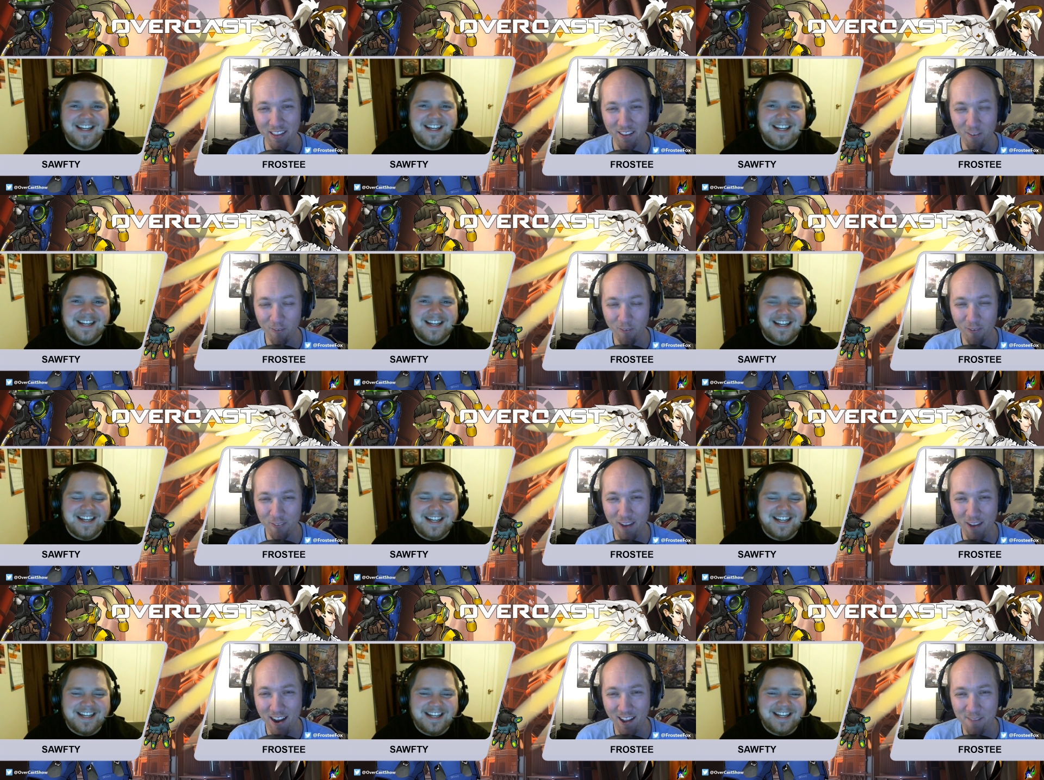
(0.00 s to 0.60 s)
Speaker 1: "Well,
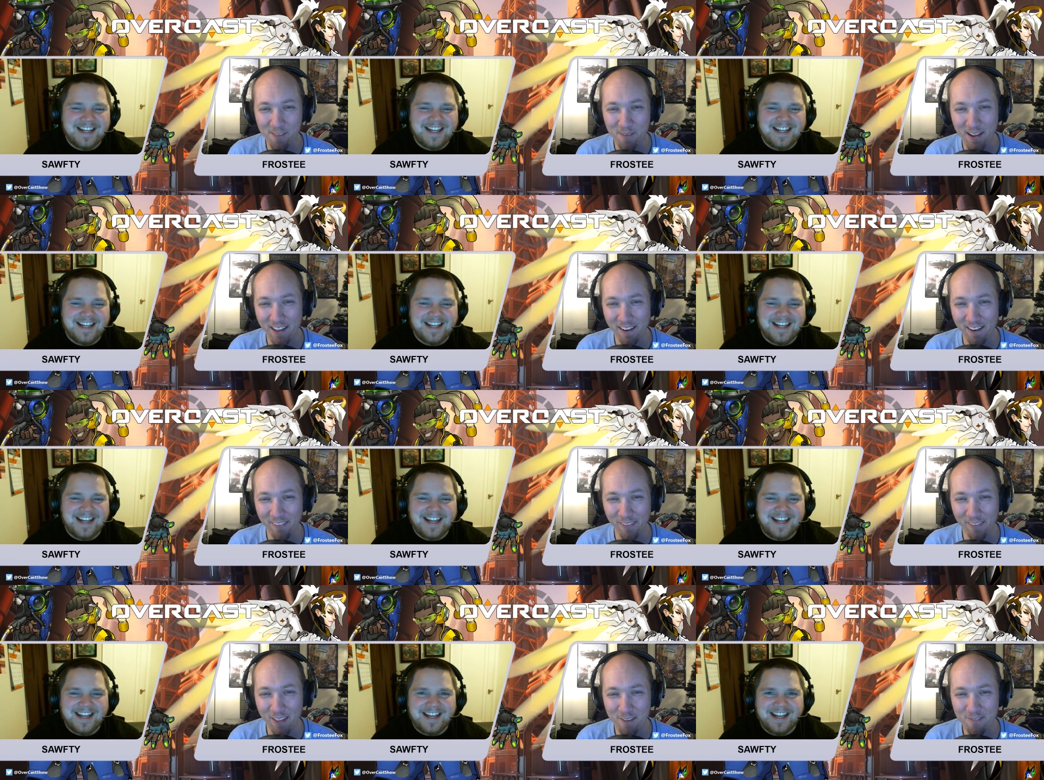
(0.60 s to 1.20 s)
doc, am I going
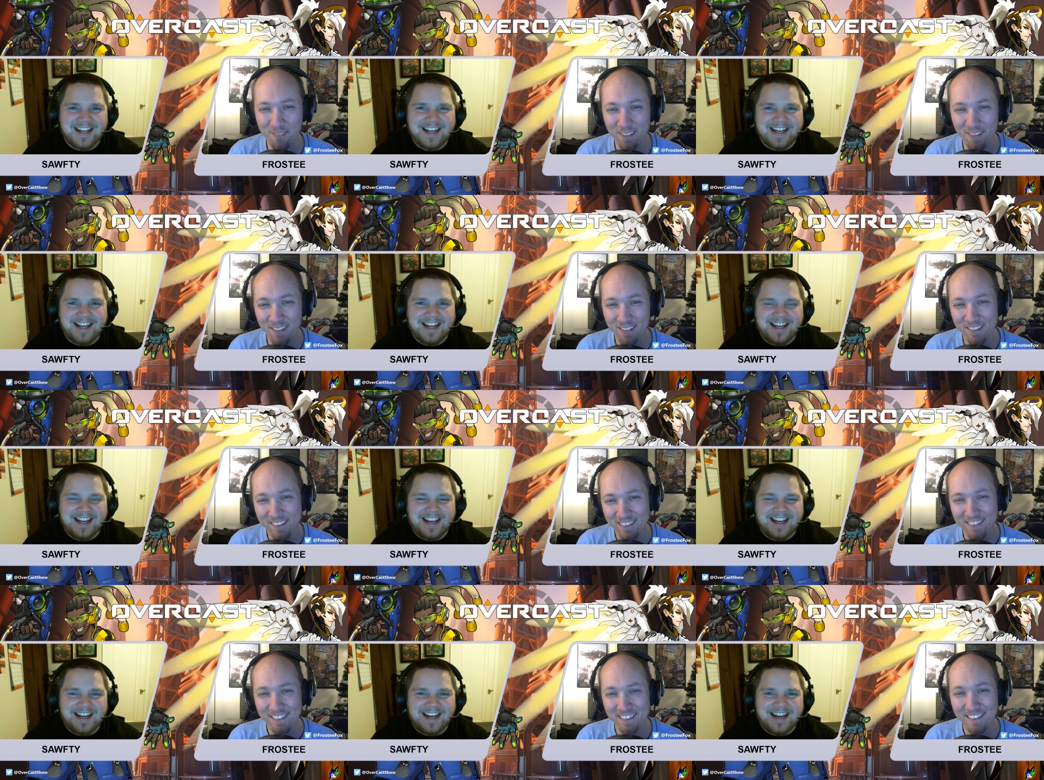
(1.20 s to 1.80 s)
to
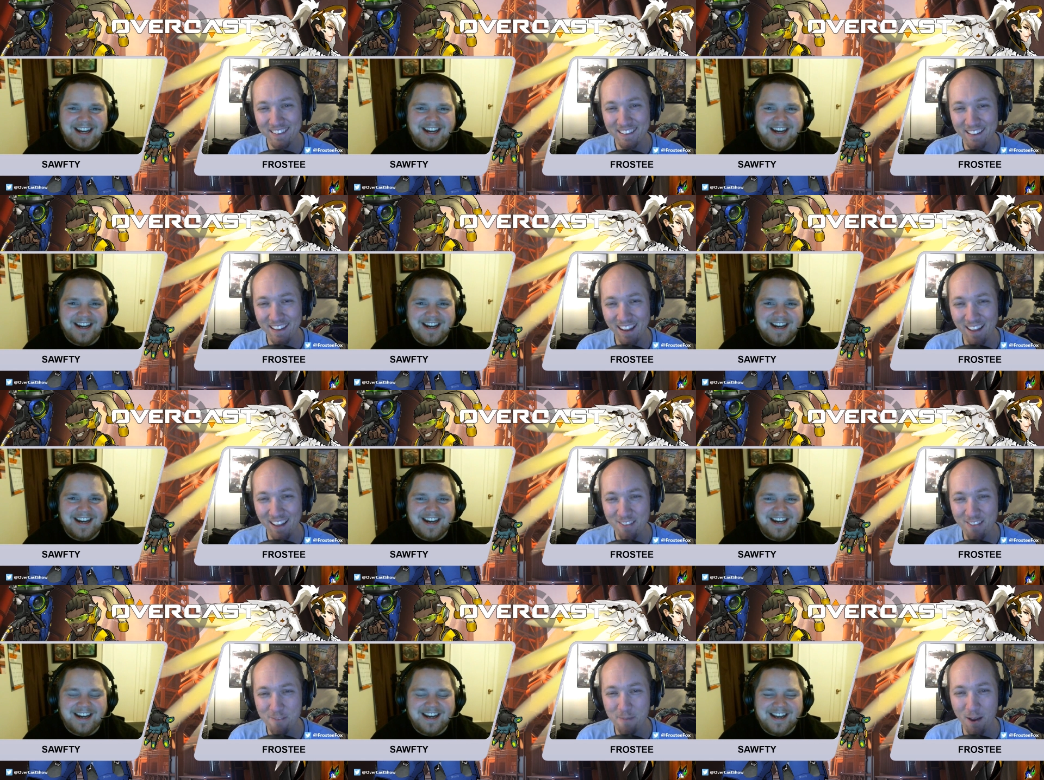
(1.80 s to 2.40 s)
live?" Yeah,
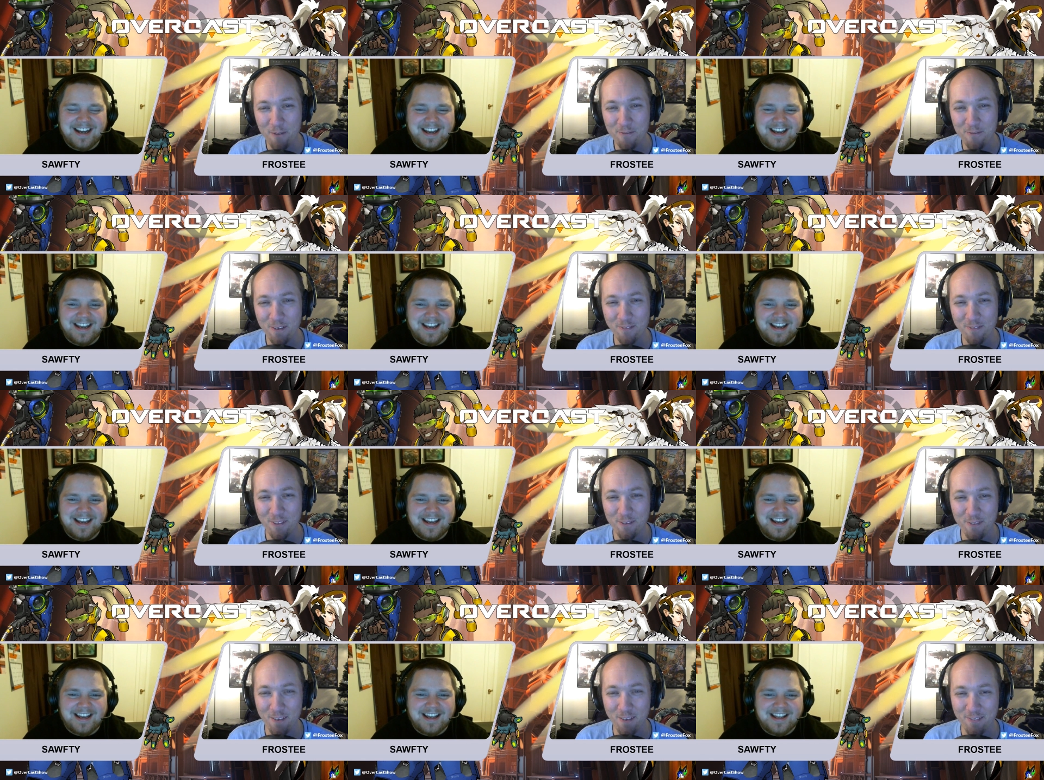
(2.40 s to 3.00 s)
it's about
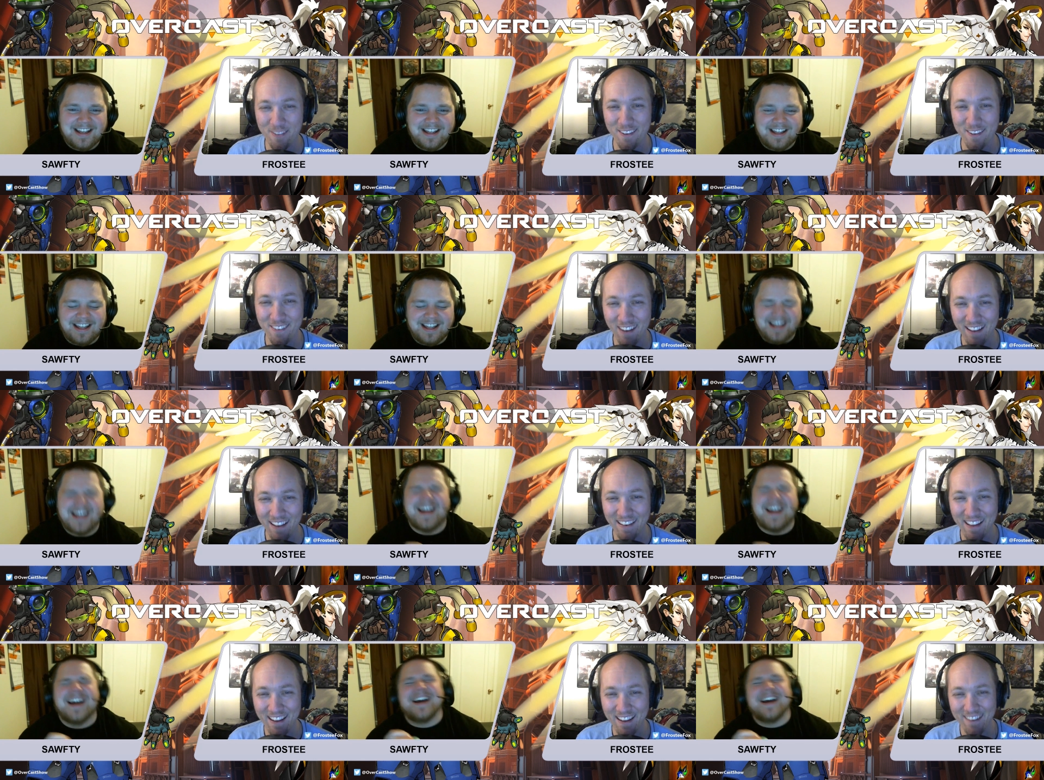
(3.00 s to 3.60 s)
50-50 right now.